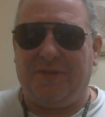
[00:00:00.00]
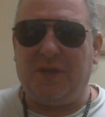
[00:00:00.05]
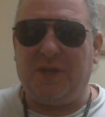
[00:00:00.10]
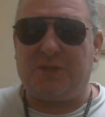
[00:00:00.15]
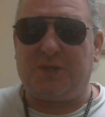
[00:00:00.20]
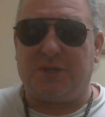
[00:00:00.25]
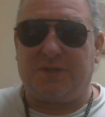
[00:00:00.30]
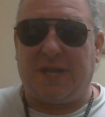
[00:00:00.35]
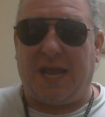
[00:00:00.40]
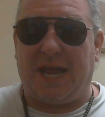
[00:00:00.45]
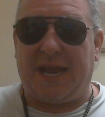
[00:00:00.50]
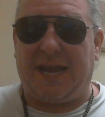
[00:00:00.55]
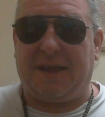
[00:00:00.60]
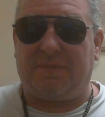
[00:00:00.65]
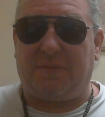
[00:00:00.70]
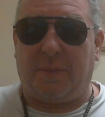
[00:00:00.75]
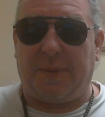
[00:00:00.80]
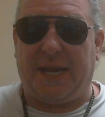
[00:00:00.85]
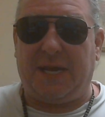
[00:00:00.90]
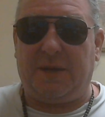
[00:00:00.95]
This is
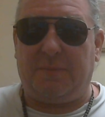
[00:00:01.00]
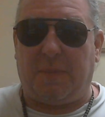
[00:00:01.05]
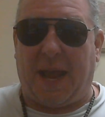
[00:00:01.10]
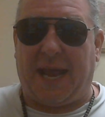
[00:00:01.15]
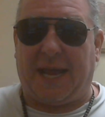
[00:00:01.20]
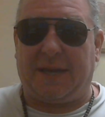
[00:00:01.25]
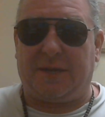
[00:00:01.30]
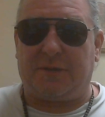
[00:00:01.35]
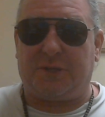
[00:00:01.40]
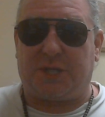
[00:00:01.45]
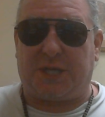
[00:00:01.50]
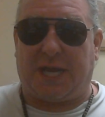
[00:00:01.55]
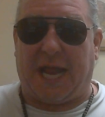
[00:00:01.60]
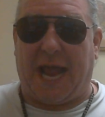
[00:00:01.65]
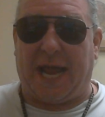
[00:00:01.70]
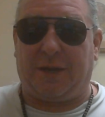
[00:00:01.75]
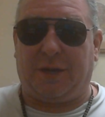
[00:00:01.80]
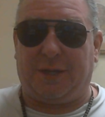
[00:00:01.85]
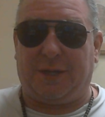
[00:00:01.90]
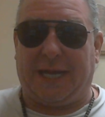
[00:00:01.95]
Dave the Meatman
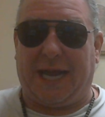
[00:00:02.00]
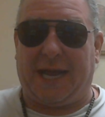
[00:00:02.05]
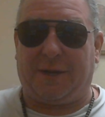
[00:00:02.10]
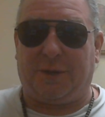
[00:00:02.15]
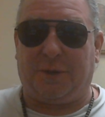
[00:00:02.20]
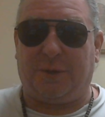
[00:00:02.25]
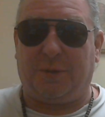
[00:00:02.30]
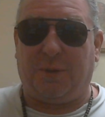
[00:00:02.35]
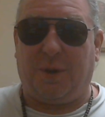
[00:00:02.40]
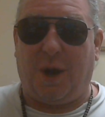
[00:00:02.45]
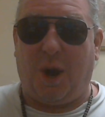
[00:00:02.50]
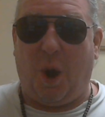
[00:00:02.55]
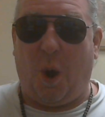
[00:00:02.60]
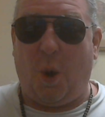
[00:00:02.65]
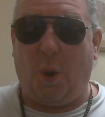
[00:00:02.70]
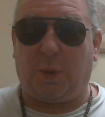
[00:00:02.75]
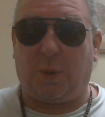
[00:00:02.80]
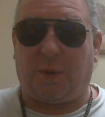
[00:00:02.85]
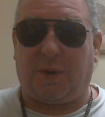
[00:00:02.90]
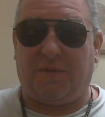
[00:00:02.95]
Scandaliato,
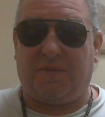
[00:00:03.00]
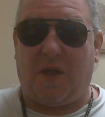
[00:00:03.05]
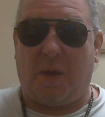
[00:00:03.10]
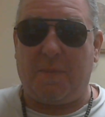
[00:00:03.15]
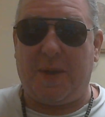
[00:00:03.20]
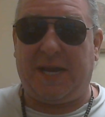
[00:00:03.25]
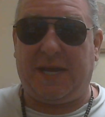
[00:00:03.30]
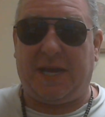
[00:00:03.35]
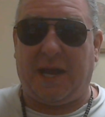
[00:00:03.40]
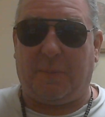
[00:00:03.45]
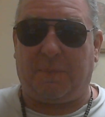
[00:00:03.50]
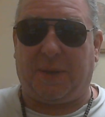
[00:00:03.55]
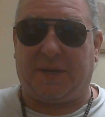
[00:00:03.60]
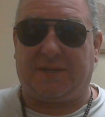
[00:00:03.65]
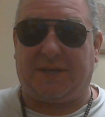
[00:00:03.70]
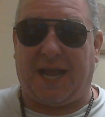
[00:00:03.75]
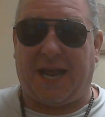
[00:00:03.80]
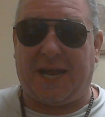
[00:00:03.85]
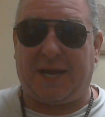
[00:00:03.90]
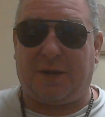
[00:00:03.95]
owner of the
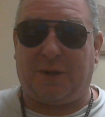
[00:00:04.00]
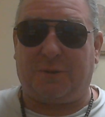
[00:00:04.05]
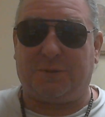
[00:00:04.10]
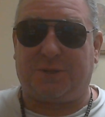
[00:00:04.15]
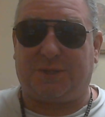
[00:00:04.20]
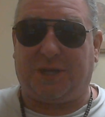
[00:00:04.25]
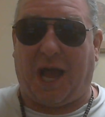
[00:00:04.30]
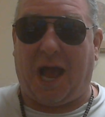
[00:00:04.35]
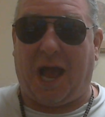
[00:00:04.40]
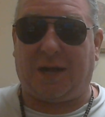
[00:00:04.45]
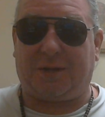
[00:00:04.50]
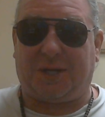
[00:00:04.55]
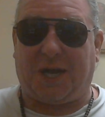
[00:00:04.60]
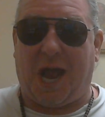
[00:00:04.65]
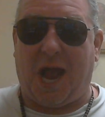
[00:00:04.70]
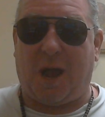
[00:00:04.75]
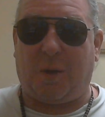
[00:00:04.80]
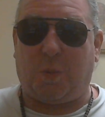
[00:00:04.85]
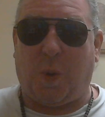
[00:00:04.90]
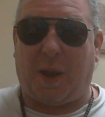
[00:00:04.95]

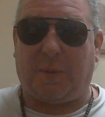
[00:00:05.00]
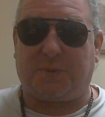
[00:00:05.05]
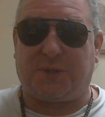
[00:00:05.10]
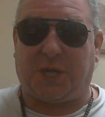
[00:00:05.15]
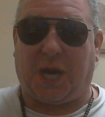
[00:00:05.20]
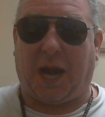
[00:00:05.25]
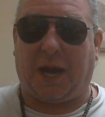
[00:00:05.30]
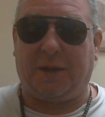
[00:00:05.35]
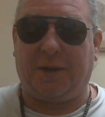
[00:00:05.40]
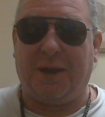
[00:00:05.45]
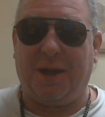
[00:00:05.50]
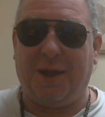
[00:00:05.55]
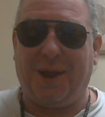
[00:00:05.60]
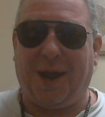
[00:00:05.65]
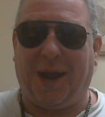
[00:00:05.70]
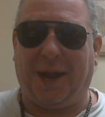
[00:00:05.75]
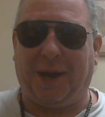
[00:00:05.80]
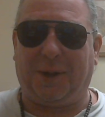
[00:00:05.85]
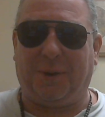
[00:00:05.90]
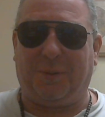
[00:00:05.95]
meatandpotatoes.com website,
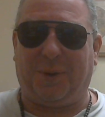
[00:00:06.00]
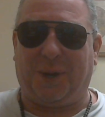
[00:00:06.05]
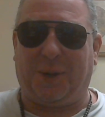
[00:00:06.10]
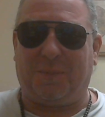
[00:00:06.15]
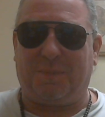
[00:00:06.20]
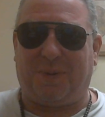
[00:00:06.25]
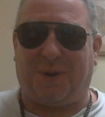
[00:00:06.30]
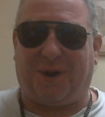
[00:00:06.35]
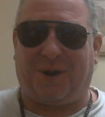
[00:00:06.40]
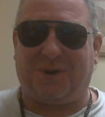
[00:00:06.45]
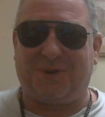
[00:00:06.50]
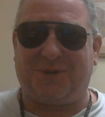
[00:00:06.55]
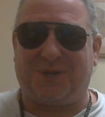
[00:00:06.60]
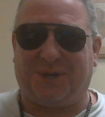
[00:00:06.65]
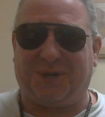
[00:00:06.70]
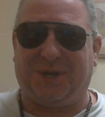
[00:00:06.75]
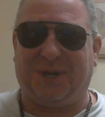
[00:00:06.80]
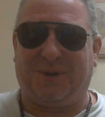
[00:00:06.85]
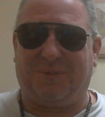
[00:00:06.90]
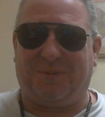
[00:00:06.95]
and I want to
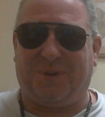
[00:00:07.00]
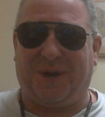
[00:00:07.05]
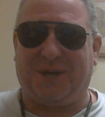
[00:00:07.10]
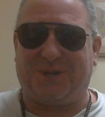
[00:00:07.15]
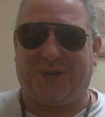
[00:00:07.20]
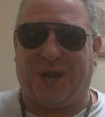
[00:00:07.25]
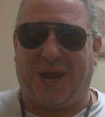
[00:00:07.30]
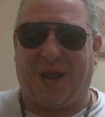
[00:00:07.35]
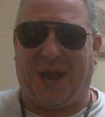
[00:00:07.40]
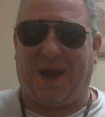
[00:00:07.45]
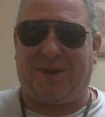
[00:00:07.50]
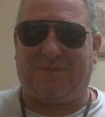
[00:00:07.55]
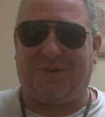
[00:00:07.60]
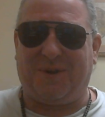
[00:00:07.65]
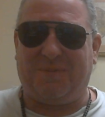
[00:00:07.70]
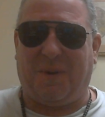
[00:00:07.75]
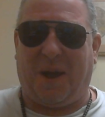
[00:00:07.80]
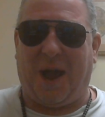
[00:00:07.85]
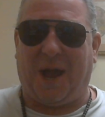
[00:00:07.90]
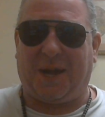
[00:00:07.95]
personally wish
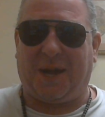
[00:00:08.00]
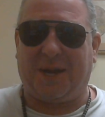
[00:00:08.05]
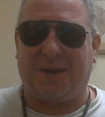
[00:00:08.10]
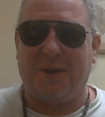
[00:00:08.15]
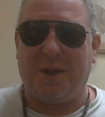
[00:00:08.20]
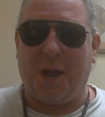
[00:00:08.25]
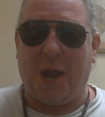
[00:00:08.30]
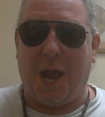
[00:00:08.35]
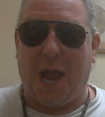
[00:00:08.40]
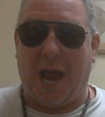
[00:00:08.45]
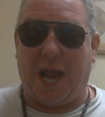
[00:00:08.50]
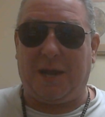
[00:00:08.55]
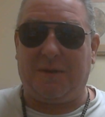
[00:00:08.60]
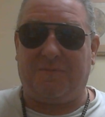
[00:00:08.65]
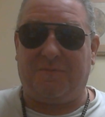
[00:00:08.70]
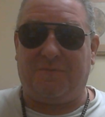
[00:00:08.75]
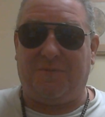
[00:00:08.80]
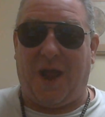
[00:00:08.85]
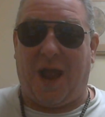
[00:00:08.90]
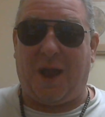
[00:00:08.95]
everybody
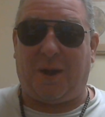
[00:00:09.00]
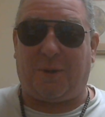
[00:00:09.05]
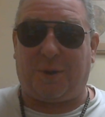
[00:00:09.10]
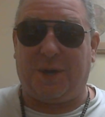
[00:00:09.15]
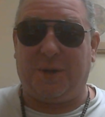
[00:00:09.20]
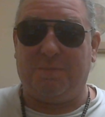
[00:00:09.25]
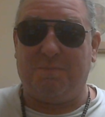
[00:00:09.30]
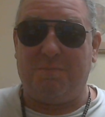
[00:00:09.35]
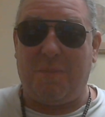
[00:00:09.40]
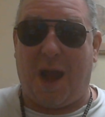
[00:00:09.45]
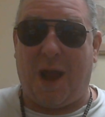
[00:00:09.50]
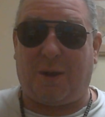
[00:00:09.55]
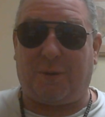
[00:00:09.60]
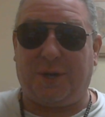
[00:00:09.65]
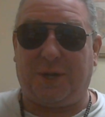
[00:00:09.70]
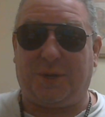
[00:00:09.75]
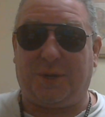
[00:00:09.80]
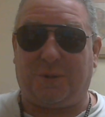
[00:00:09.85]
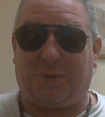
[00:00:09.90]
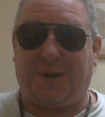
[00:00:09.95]
a very
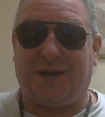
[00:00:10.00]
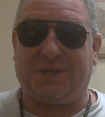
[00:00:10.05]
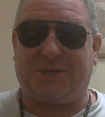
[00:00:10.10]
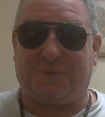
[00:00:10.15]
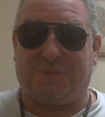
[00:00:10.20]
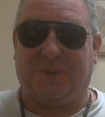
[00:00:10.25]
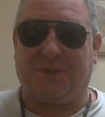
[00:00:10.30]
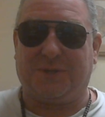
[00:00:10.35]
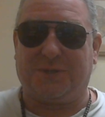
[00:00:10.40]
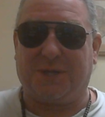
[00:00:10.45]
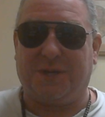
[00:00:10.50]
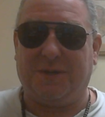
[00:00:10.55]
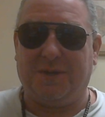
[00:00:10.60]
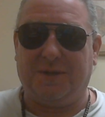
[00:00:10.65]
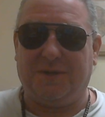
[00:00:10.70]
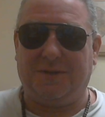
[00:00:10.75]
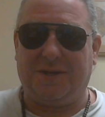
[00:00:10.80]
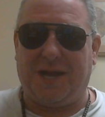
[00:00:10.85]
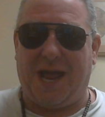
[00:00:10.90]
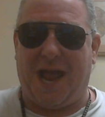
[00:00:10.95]
Merry Christmas.
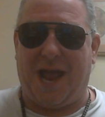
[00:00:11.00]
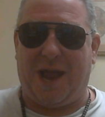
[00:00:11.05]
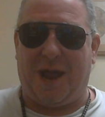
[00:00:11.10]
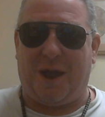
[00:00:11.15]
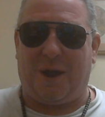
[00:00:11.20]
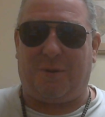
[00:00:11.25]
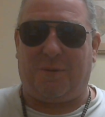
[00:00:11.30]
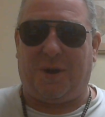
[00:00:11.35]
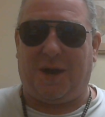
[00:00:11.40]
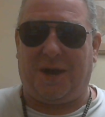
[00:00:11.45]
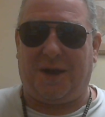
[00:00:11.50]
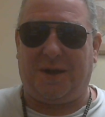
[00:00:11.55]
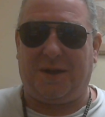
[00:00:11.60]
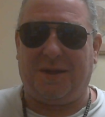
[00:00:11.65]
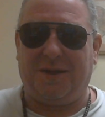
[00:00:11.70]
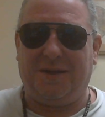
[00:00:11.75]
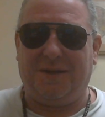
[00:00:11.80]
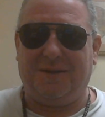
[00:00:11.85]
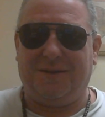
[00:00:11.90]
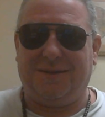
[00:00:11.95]

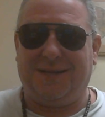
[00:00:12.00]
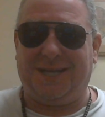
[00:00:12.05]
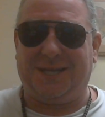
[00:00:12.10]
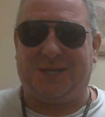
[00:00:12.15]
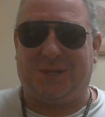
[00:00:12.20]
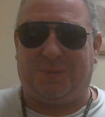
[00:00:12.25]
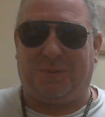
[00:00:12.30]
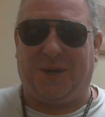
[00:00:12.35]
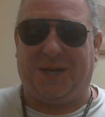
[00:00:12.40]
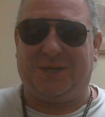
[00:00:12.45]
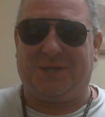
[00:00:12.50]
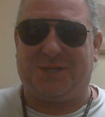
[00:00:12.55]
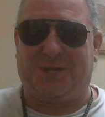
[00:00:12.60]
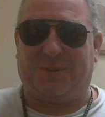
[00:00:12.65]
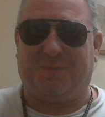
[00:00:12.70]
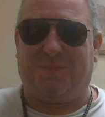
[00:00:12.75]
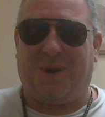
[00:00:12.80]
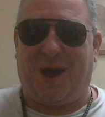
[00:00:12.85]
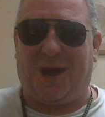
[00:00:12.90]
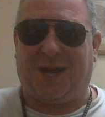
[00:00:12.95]
Now, let's win
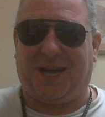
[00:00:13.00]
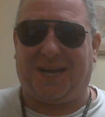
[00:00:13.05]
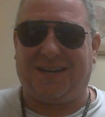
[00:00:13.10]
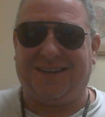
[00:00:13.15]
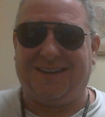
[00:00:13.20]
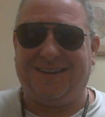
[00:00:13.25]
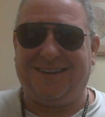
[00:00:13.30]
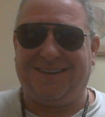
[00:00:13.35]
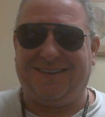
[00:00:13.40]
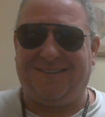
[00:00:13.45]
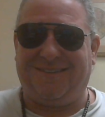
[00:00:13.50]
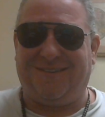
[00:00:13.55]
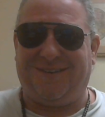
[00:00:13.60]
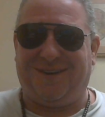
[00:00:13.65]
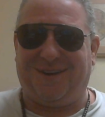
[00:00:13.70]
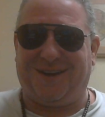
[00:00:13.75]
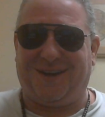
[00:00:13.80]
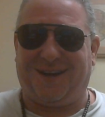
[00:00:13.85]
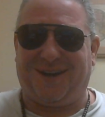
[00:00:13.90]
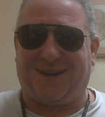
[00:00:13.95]
some money
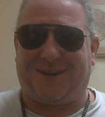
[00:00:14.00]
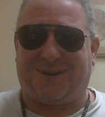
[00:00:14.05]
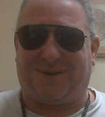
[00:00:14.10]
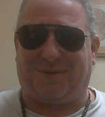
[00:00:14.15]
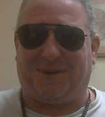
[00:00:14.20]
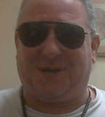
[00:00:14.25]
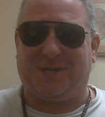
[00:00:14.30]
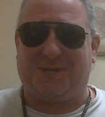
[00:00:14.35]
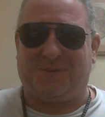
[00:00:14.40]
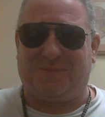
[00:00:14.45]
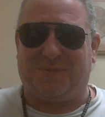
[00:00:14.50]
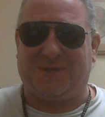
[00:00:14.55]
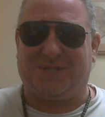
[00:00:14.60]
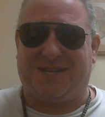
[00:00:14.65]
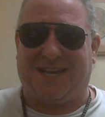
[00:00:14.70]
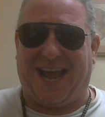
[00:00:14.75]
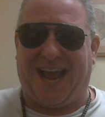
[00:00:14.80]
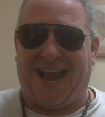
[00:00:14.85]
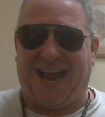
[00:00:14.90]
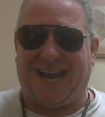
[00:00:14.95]
on our
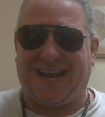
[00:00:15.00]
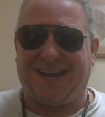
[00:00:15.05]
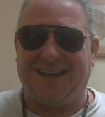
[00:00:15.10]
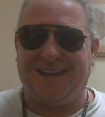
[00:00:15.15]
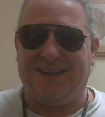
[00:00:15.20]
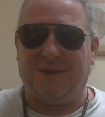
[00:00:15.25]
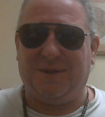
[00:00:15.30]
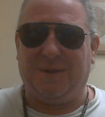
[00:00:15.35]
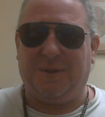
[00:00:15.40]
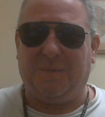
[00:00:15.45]
Christmas Day.